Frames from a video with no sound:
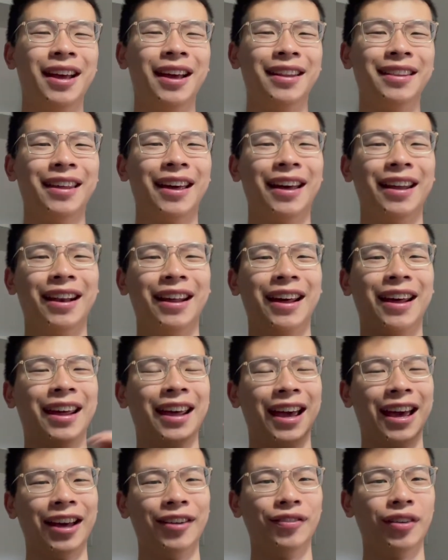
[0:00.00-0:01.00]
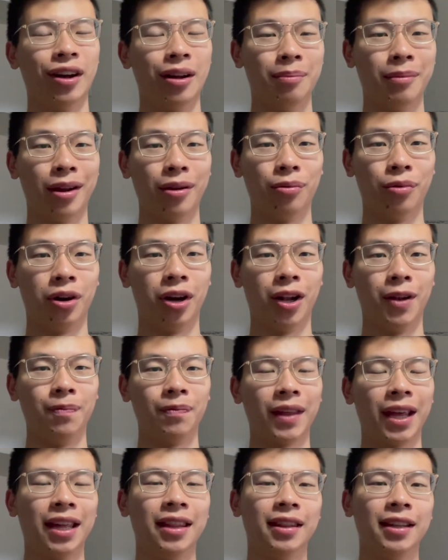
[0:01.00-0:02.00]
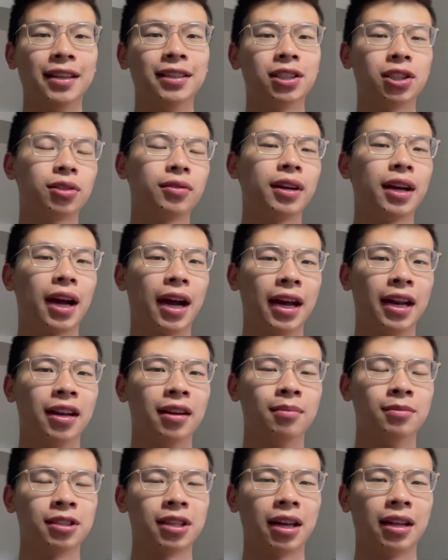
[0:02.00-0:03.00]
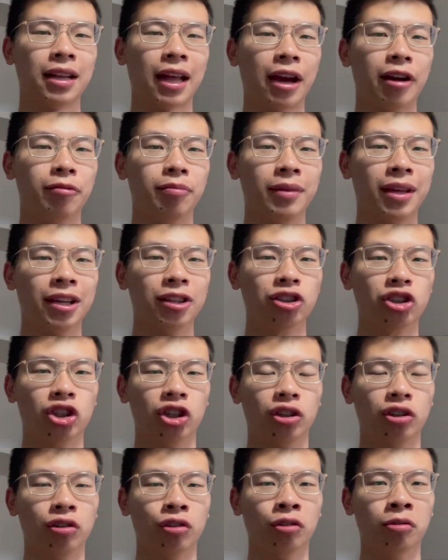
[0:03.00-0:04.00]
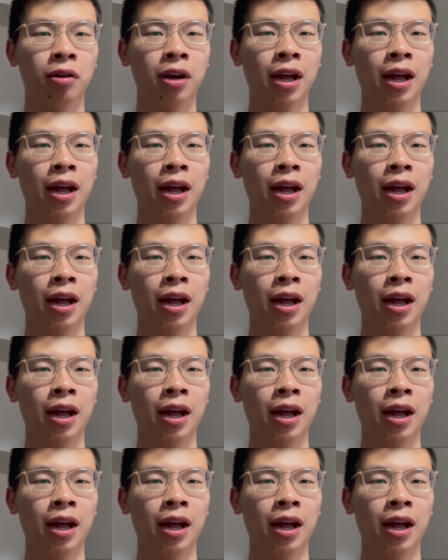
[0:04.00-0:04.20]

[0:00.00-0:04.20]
that I have on my wall. And these three items allow me to